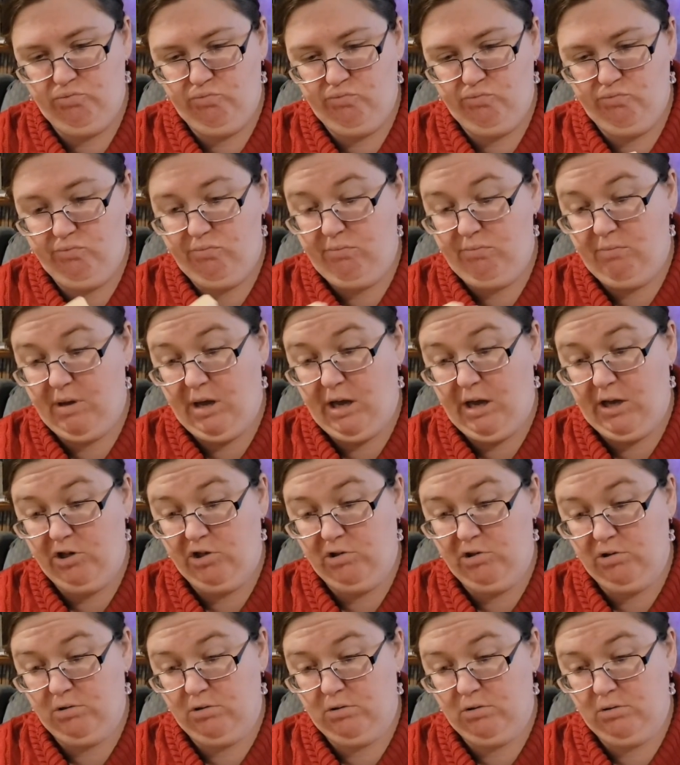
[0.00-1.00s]

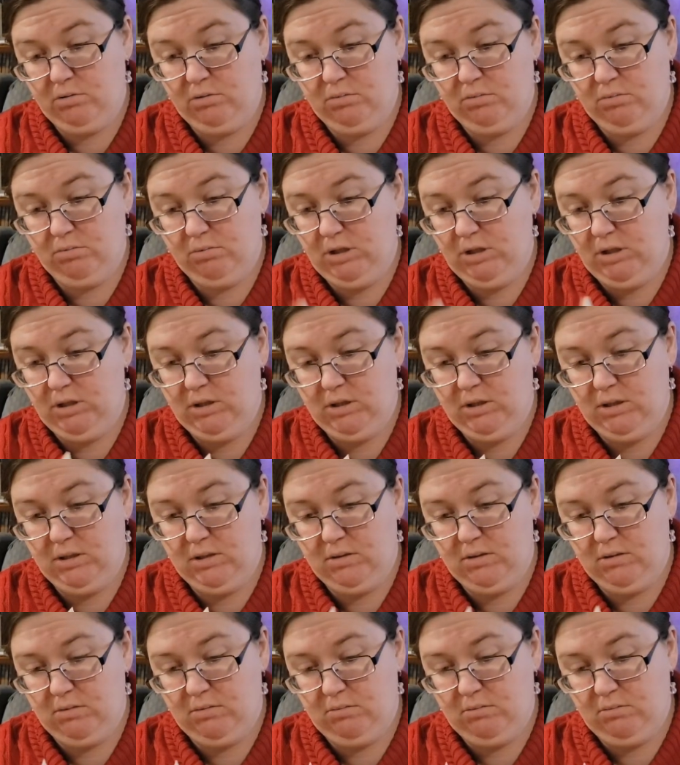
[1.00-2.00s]
magical
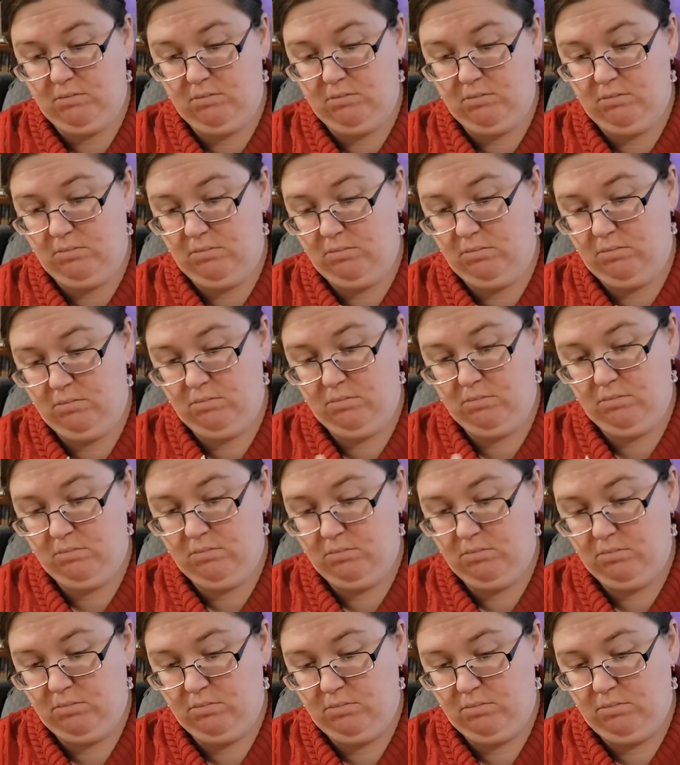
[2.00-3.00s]
realism
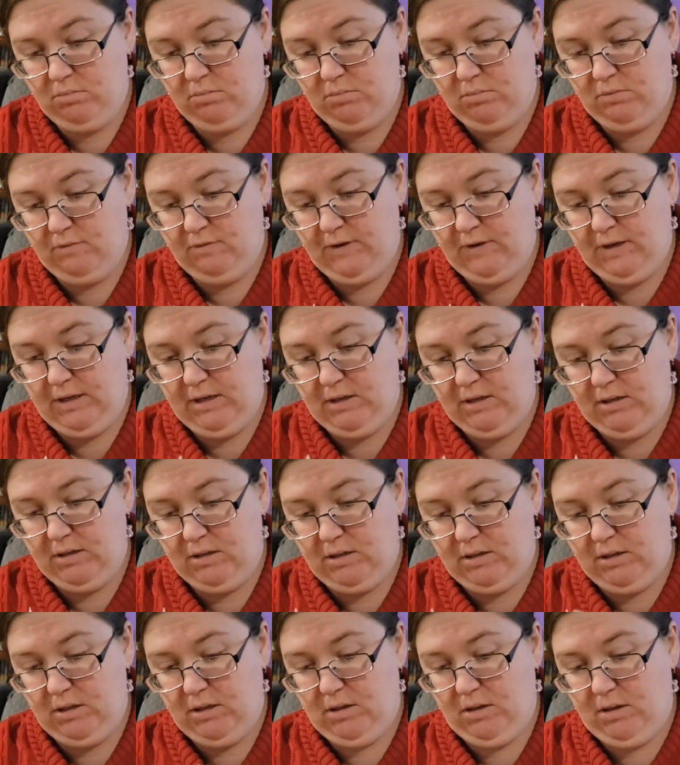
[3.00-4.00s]

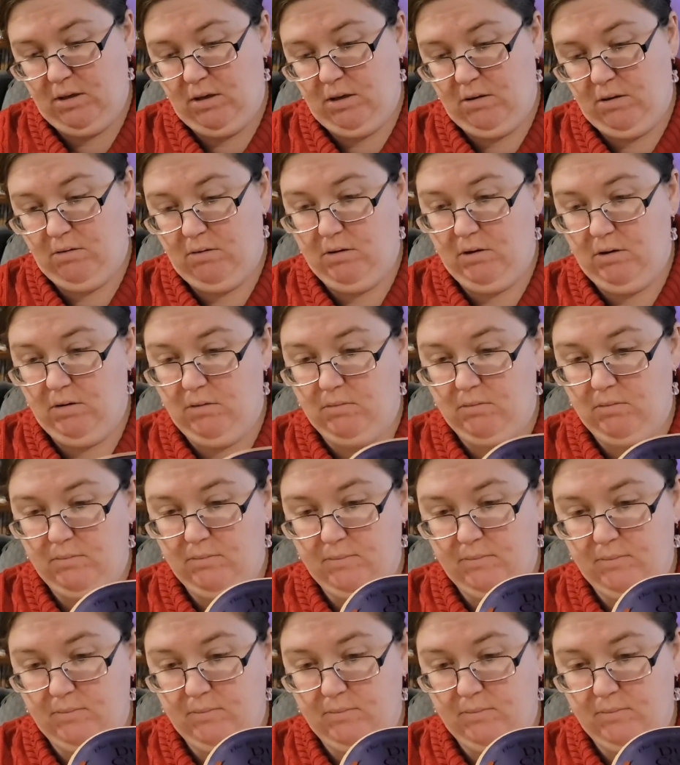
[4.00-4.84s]
fantasy, I don't know.